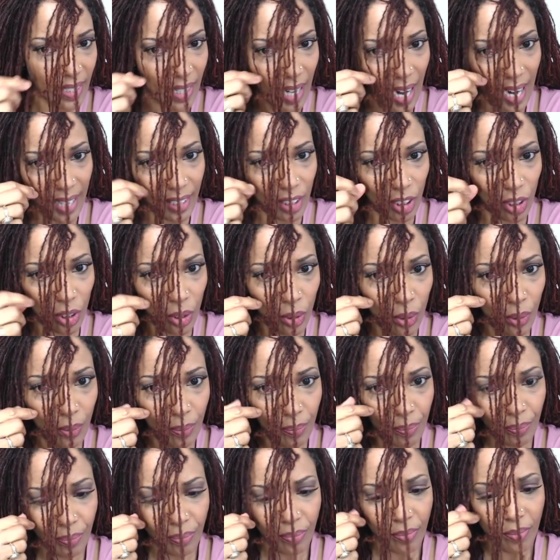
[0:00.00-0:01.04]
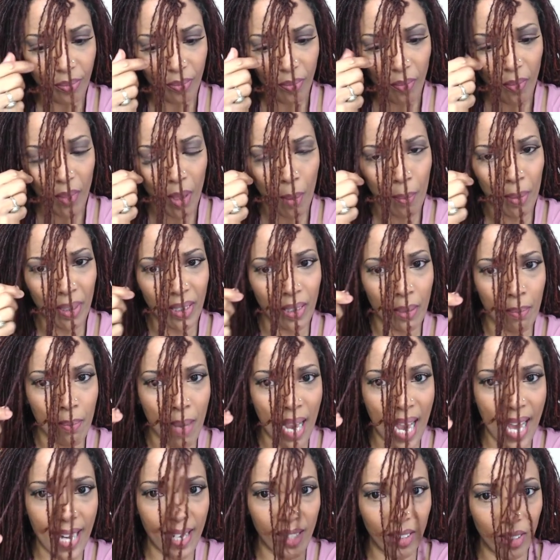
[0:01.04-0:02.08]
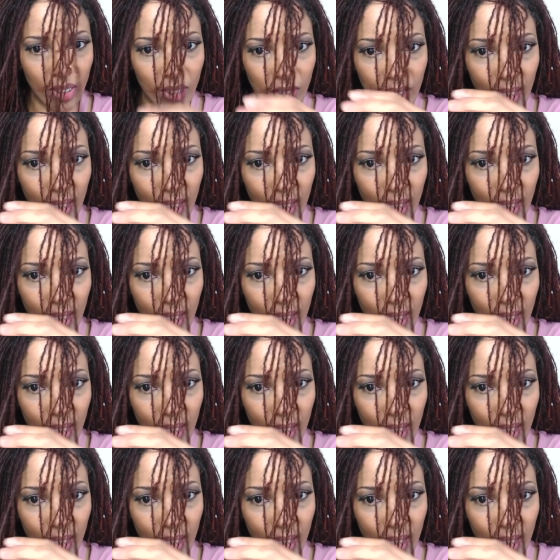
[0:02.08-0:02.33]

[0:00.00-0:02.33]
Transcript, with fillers: that I do. But the matted look